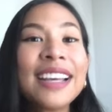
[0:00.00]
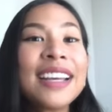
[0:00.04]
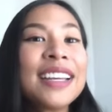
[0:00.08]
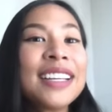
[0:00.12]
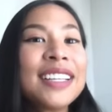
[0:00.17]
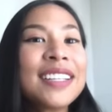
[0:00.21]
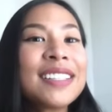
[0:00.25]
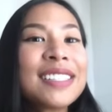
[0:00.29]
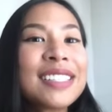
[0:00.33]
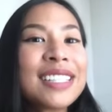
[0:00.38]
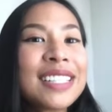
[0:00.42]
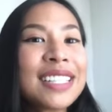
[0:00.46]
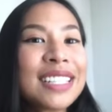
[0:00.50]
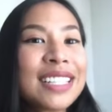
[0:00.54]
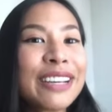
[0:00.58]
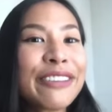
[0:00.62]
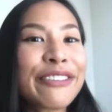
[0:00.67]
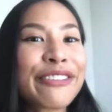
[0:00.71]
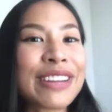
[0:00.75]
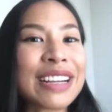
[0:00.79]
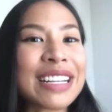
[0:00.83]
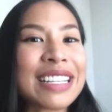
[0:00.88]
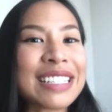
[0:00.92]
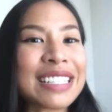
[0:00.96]
You see the
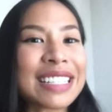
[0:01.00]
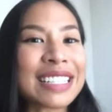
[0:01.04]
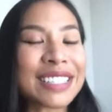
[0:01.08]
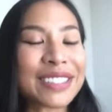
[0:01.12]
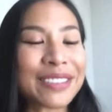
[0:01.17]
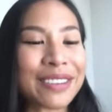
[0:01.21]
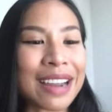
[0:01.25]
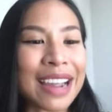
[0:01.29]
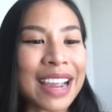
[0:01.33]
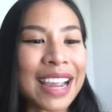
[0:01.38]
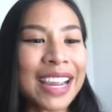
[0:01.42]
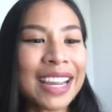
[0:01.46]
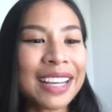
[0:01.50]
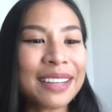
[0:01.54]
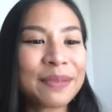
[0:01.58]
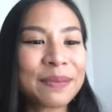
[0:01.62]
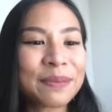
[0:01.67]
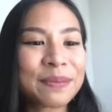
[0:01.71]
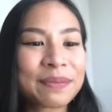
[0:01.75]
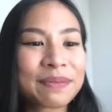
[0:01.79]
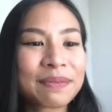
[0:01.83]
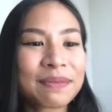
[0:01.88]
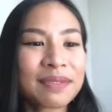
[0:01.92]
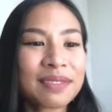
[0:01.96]
differences, right?
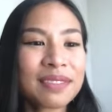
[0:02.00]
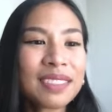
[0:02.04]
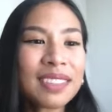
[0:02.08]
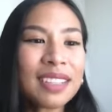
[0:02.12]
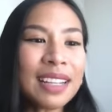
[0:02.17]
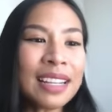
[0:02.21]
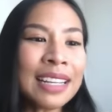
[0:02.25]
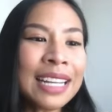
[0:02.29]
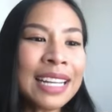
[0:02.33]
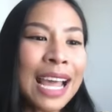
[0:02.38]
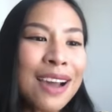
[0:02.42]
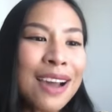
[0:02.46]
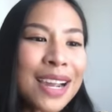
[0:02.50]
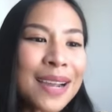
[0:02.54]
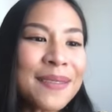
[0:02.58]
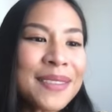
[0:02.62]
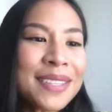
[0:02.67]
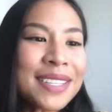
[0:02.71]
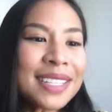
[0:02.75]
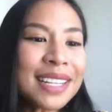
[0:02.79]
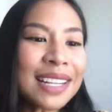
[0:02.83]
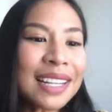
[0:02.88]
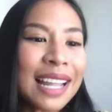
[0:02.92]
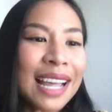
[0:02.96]
Now come to
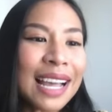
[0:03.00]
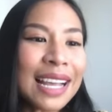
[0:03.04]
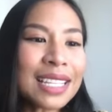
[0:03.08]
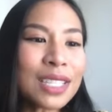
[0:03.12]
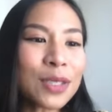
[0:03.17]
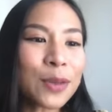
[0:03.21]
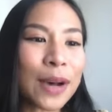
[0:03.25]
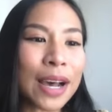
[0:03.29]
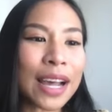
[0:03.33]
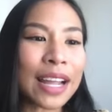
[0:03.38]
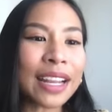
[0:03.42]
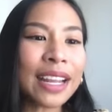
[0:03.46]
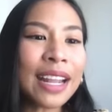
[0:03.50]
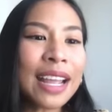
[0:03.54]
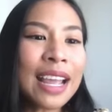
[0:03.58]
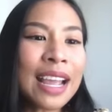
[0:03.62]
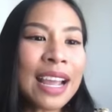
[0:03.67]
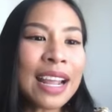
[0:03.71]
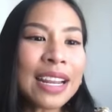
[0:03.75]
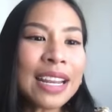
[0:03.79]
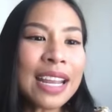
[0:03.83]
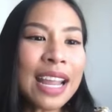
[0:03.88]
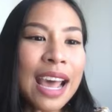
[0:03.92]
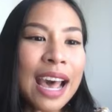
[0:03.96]
the last one.
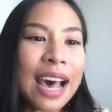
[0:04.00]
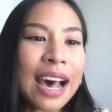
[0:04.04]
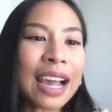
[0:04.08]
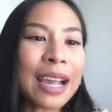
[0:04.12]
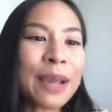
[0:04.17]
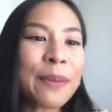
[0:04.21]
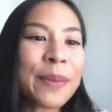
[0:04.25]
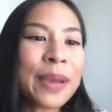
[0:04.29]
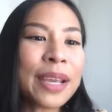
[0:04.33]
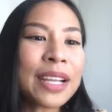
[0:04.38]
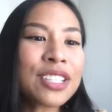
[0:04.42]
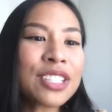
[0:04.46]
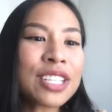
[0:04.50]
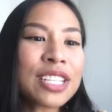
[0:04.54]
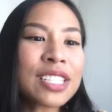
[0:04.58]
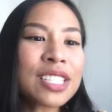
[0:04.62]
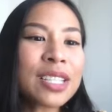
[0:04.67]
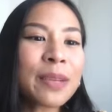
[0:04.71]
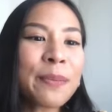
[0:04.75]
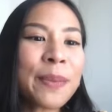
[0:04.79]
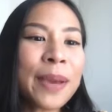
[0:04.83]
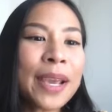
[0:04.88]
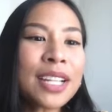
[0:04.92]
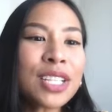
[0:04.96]
The high pitch is the
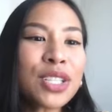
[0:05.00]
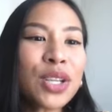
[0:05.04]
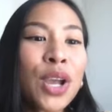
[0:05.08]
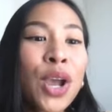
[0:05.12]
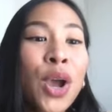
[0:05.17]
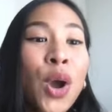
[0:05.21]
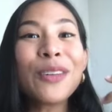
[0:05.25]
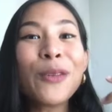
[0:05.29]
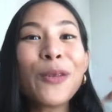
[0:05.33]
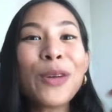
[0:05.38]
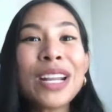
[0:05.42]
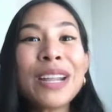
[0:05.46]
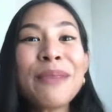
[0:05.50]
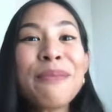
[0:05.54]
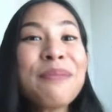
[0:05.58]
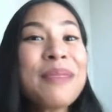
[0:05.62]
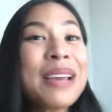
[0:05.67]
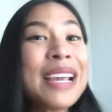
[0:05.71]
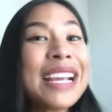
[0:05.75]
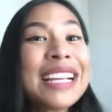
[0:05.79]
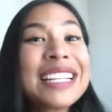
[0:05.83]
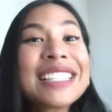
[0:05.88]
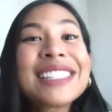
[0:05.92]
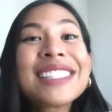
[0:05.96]
pitch when I'm
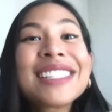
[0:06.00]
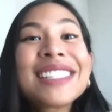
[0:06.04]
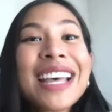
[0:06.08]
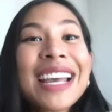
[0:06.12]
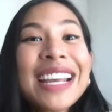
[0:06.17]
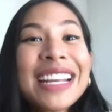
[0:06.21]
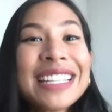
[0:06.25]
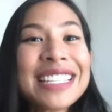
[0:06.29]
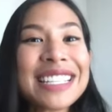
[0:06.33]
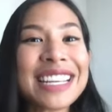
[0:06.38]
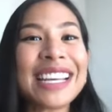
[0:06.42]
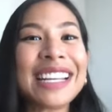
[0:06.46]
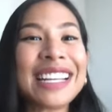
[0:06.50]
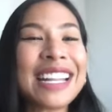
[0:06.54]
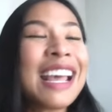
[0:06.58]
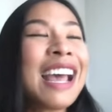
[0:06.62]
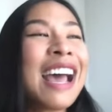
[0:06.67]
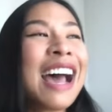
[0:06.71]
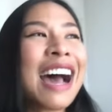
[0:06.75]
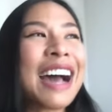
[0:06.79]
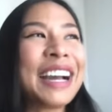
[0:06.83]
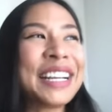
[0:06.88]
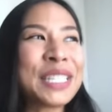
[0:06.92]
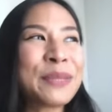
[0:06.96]
excited,
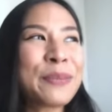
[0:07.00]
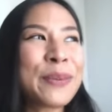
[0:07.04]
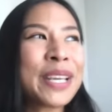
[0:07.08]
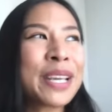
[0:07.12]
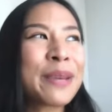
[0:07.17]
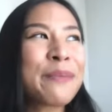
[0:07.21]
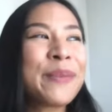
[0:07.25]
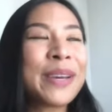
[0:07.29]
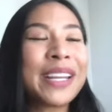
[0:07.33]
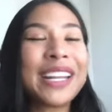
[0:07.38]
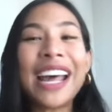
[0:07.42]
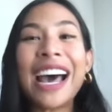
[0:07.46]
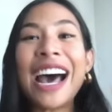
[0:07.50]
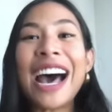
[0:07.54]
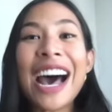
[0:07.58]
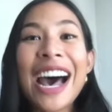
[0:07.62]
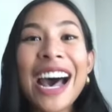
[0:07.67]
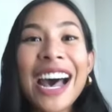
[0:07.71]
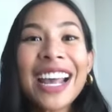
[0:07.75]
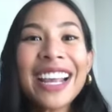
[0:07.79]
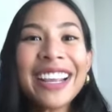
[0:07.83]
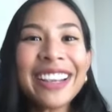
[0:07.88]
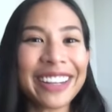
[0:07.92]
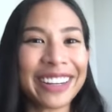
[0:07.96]
I speak a bit
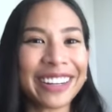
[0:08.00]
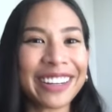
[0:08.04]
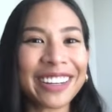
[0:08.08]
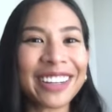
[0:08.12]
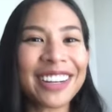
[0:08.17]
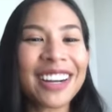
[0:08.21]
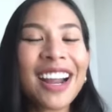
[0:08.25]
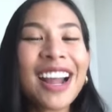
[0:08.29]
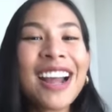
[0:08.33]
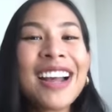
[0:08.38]
higher.